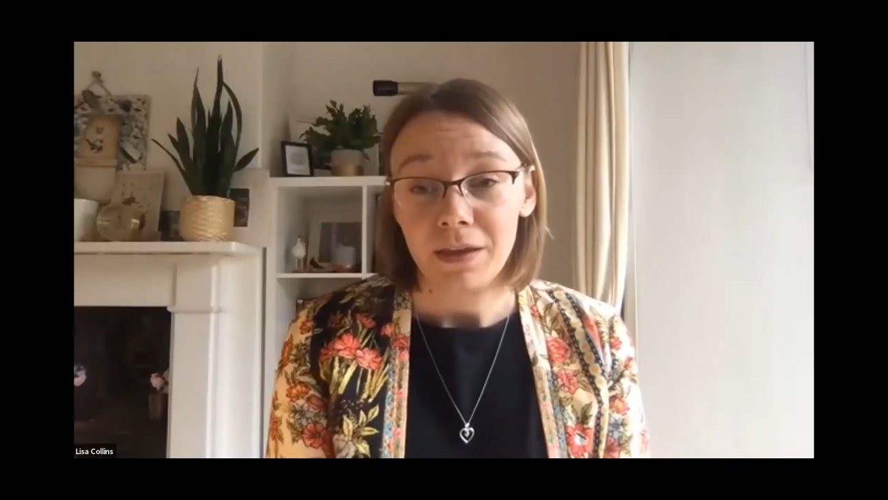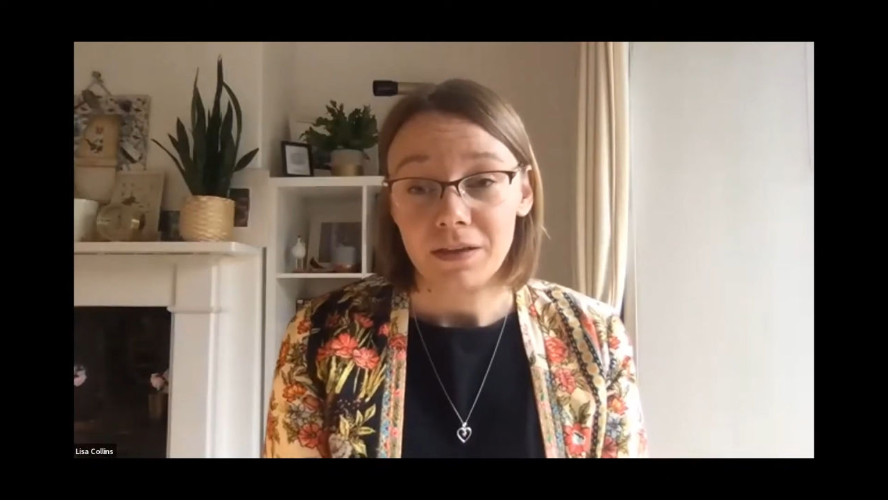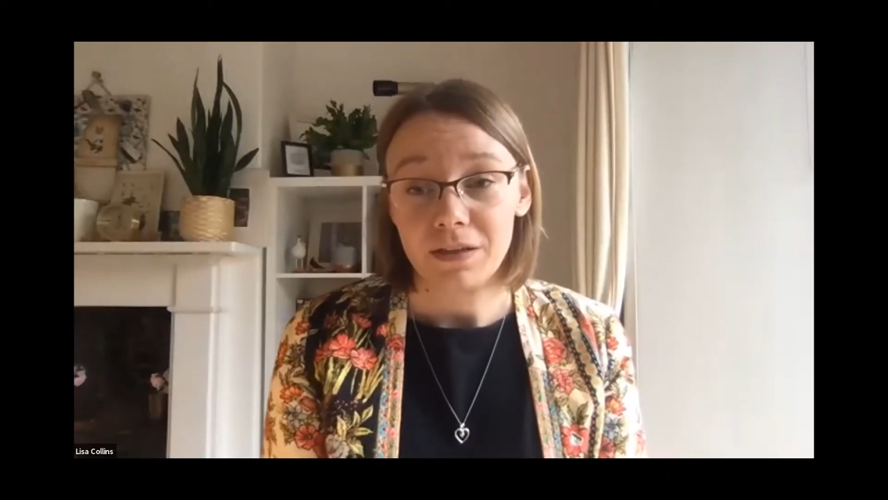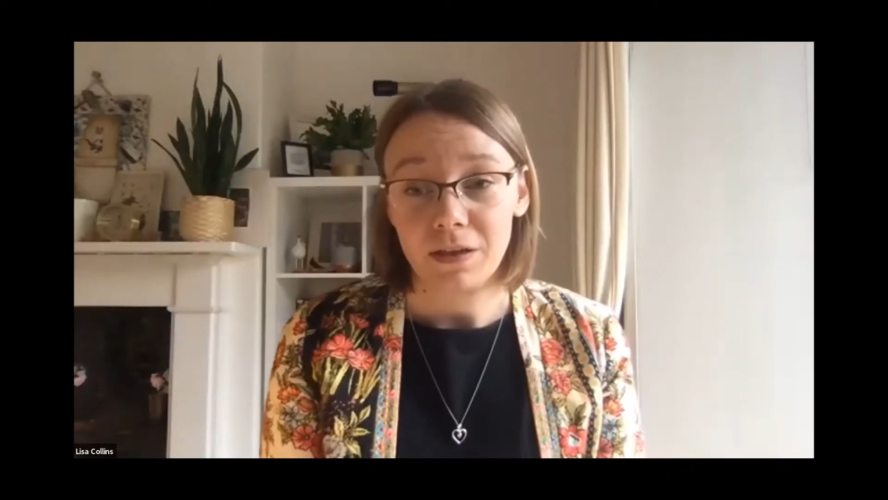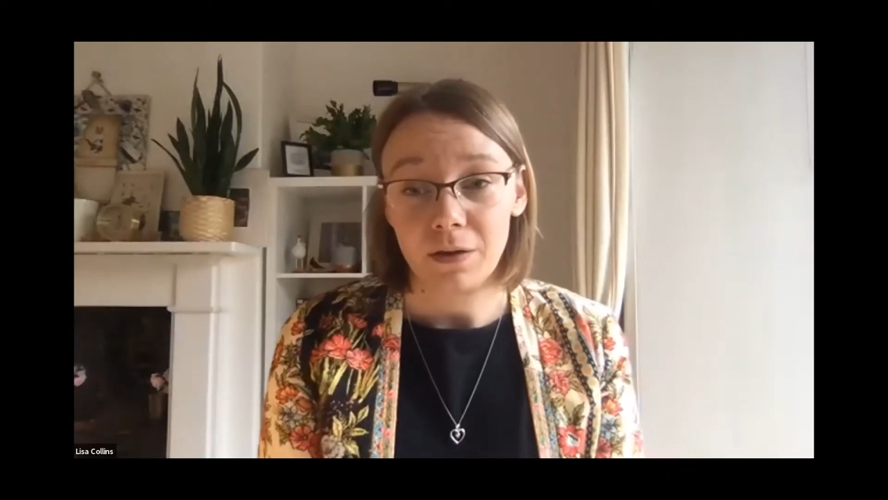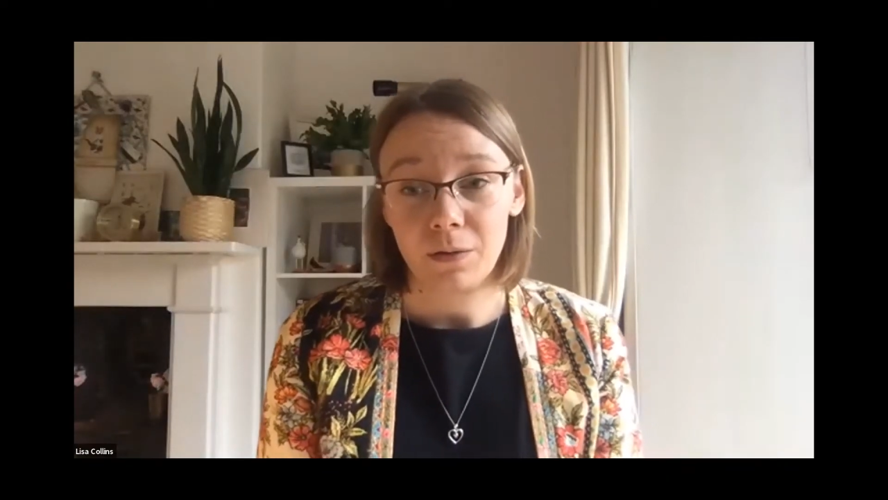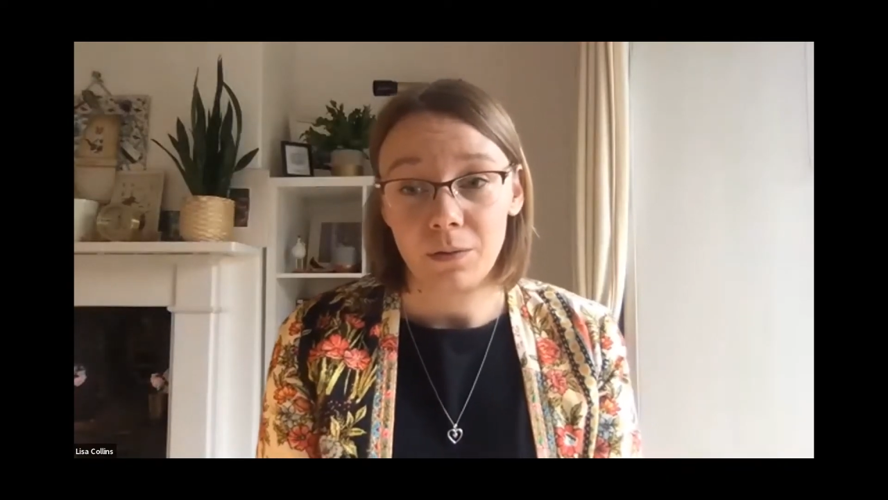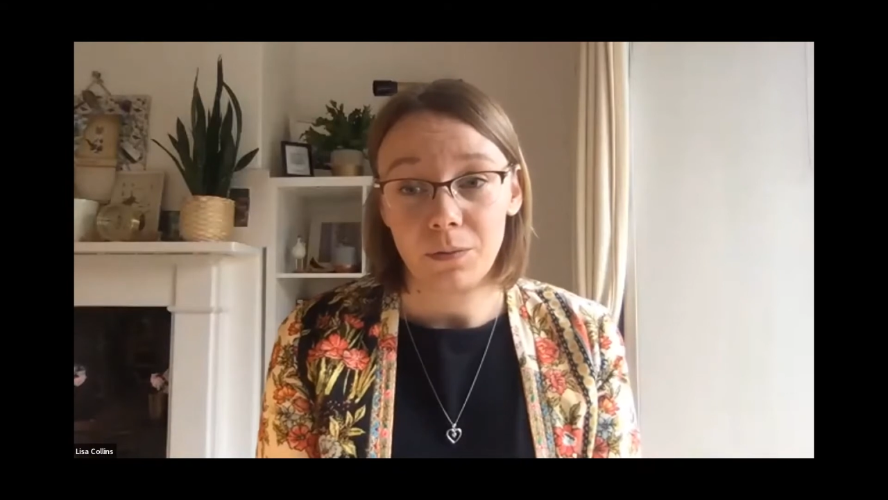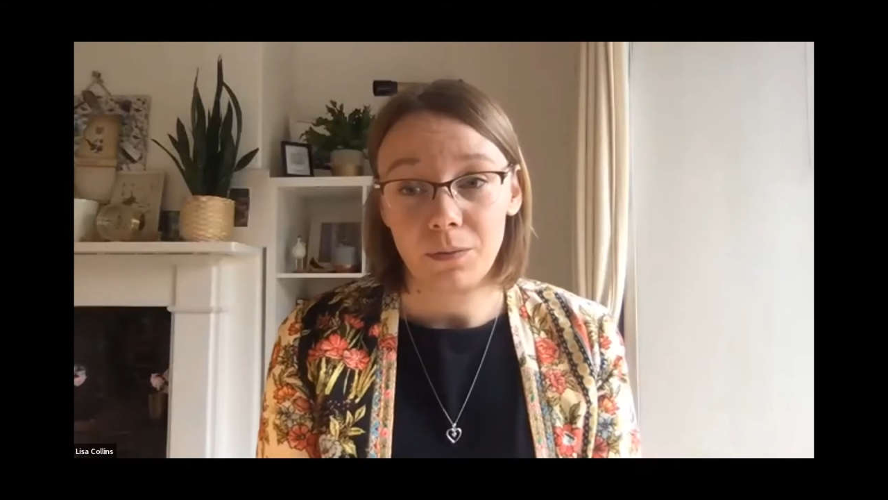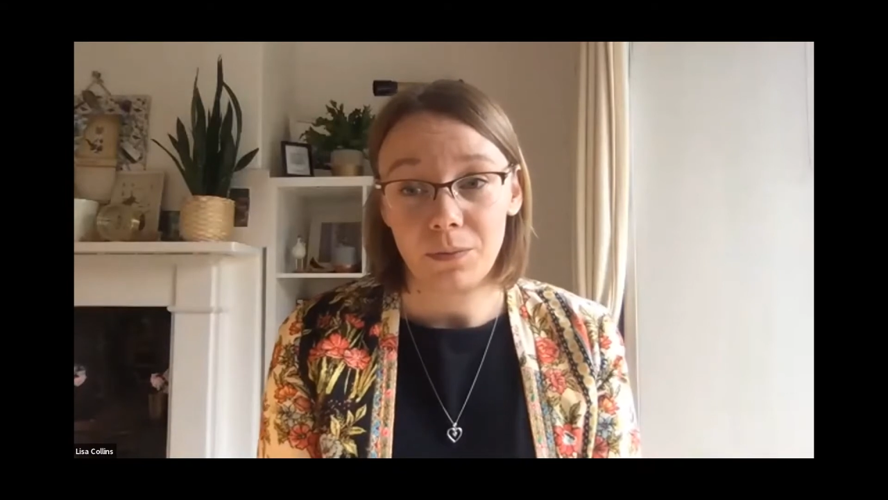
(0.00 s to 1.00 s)

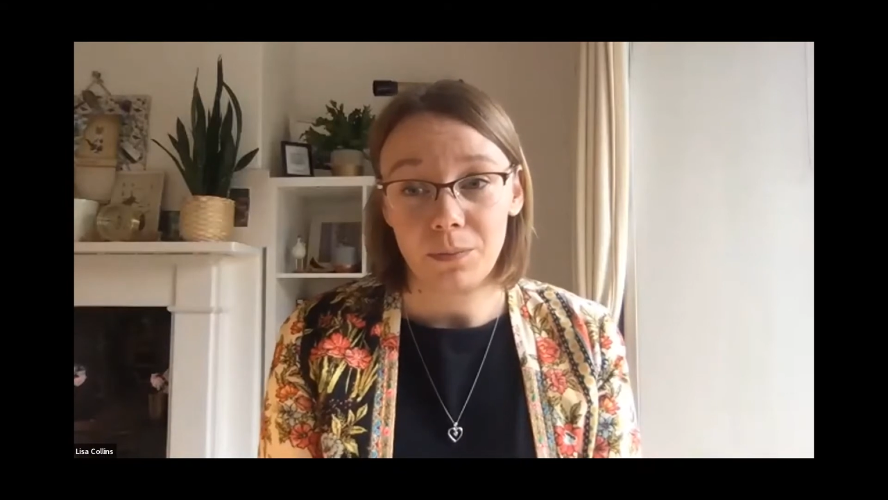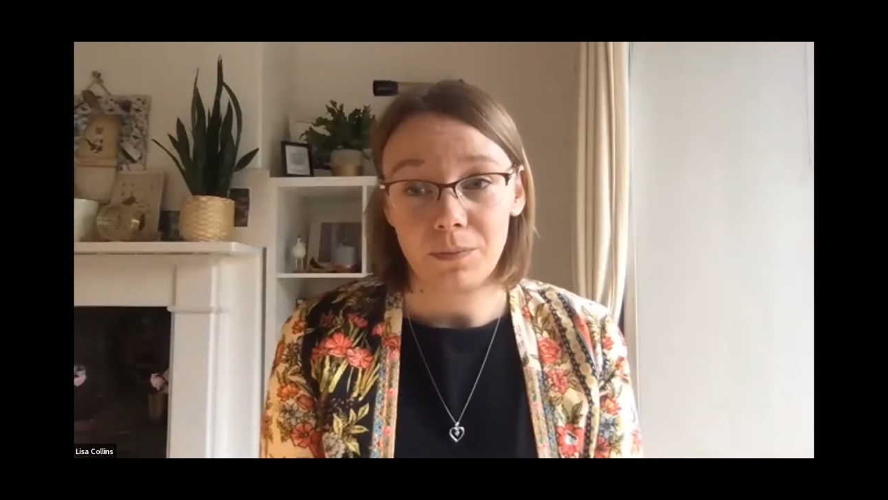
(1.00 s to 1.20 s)
So